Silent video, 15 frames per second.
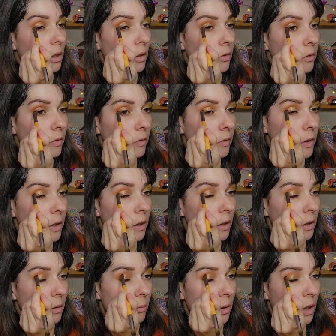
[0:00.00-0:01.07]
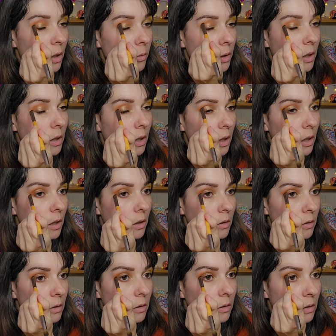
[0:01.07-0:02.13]
I think I'm happy
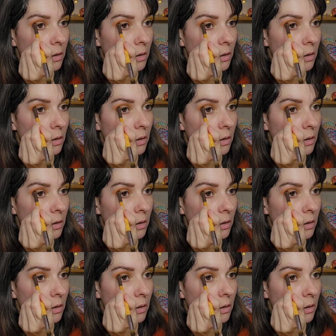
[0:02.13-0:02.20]
now